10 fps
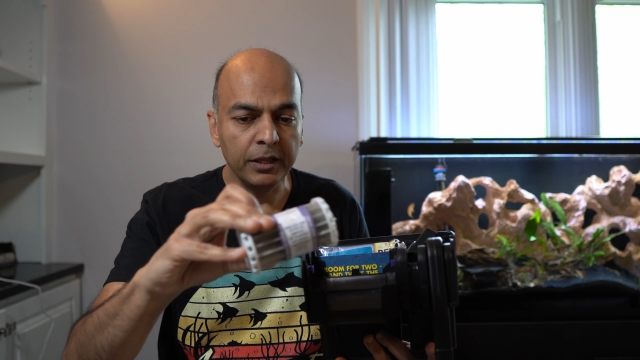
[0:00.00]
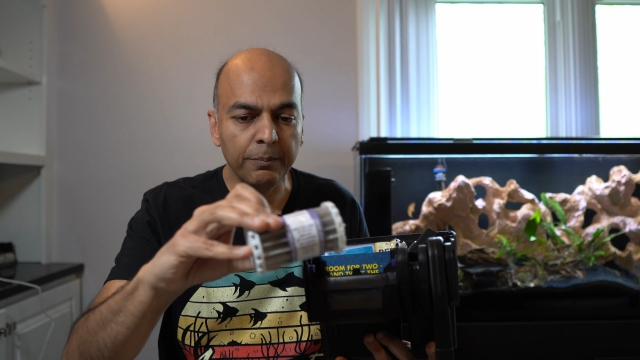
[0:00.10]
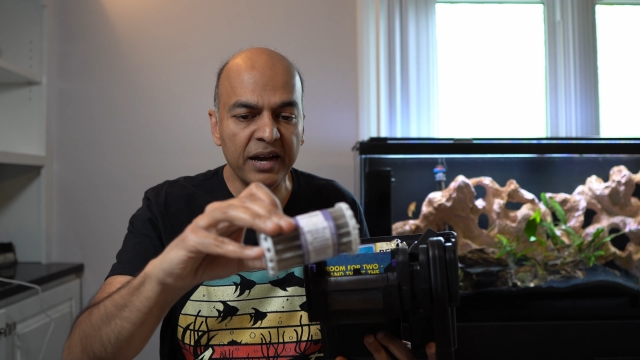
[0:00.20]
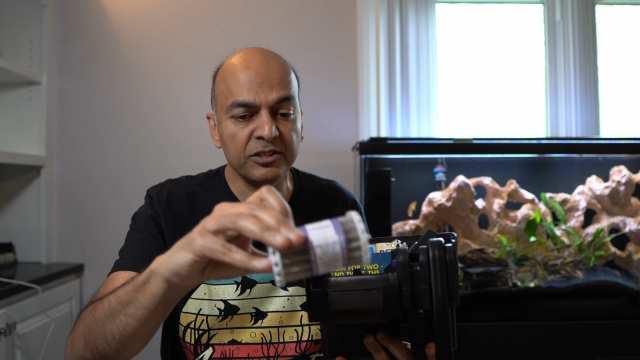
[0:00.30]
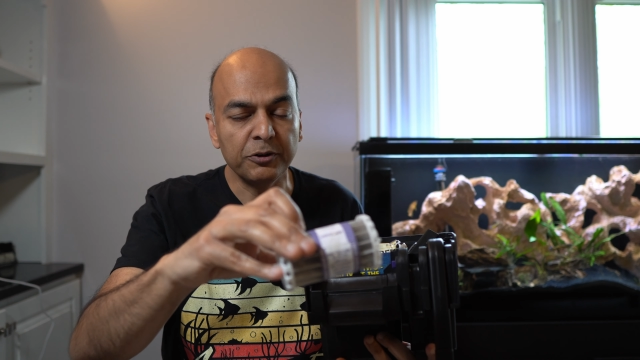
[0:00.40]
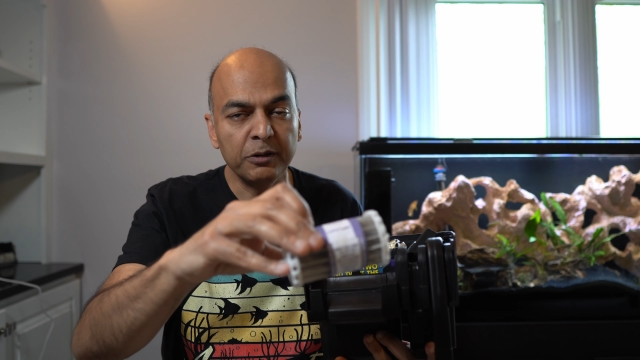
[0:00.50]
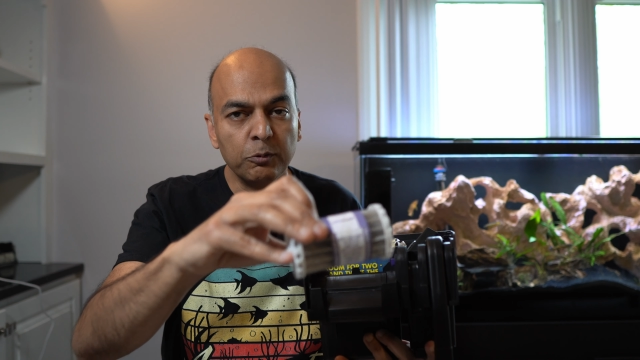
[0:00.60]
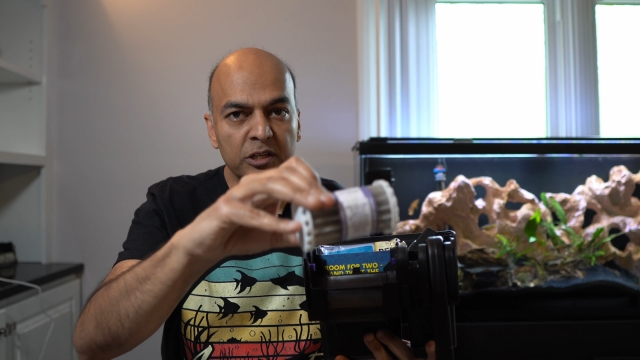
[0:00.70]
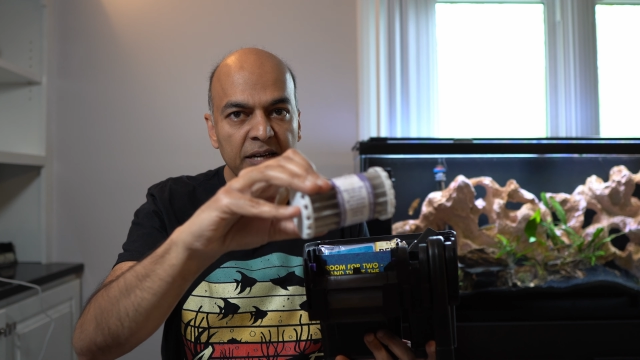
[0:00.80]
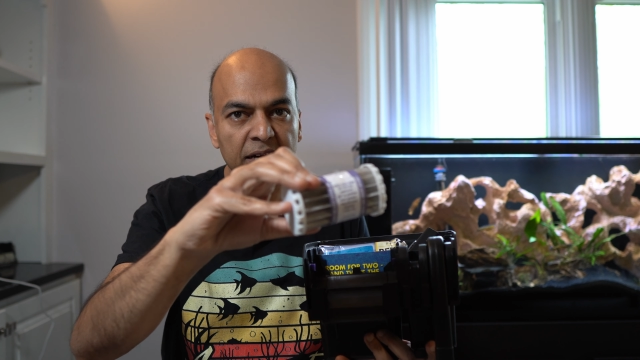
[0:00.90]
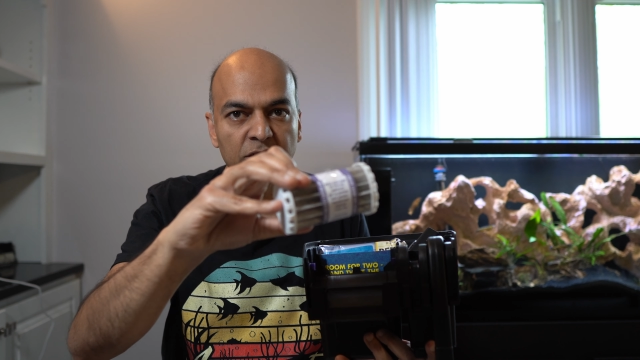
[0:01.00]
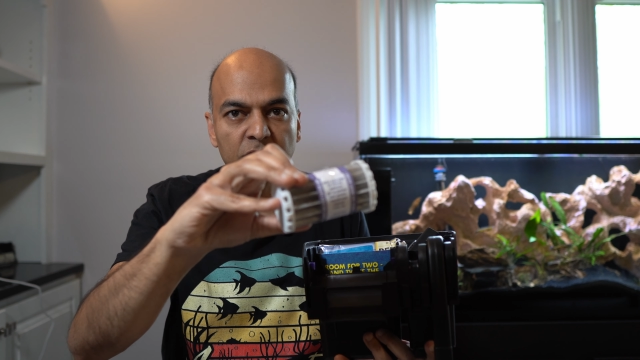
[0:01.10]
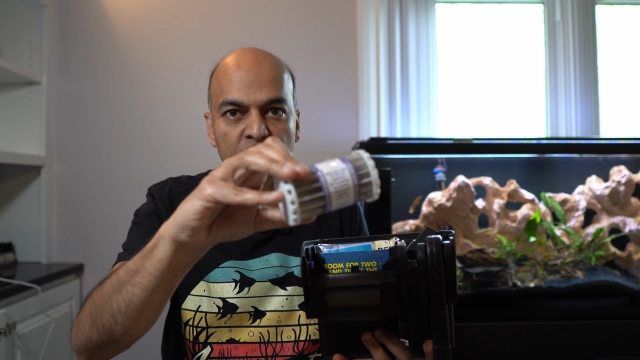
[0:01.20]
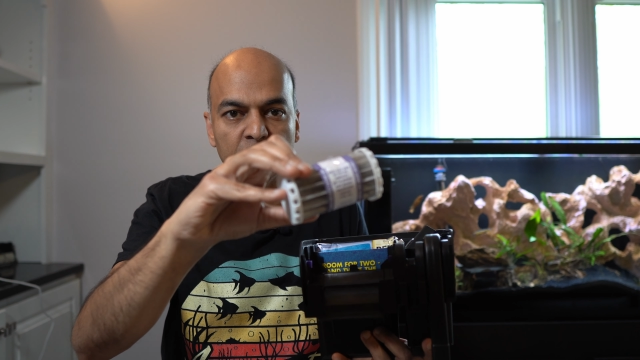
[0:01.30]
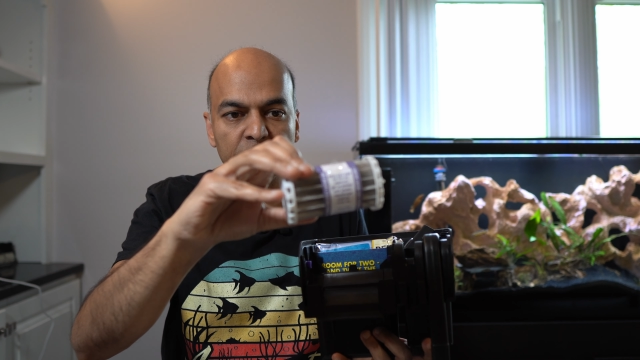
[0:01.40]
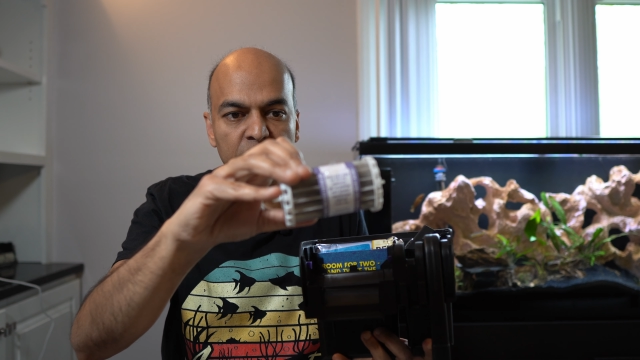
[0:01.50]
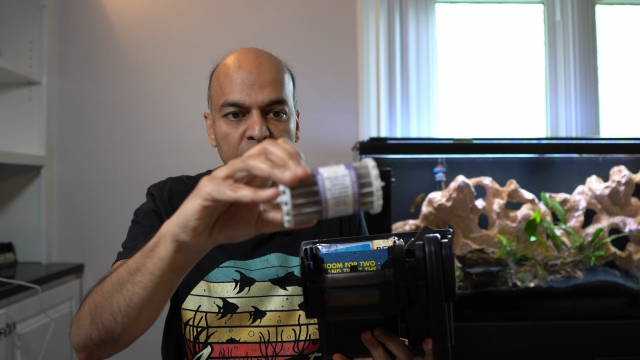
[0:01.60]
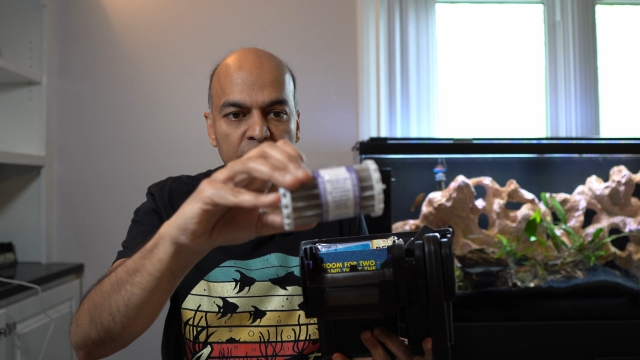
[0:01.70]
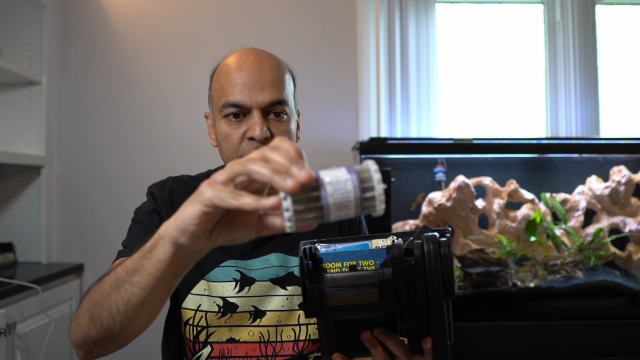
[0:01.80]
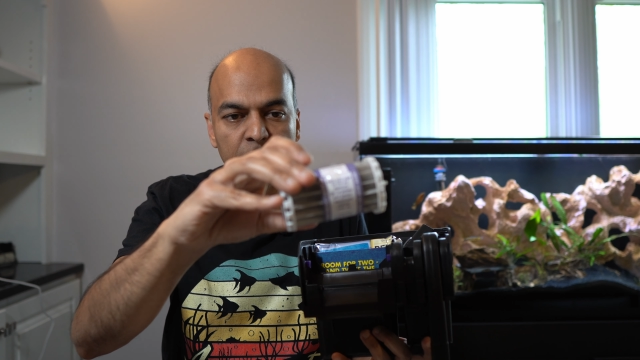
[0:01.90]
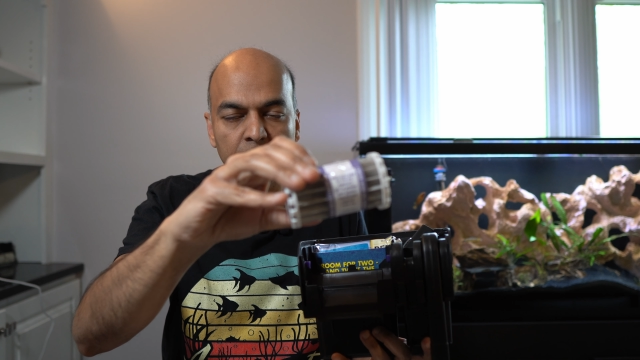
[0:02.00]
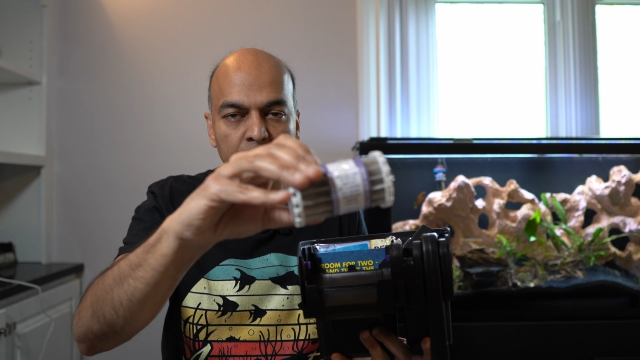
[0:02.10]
Bacteria will attach itself to this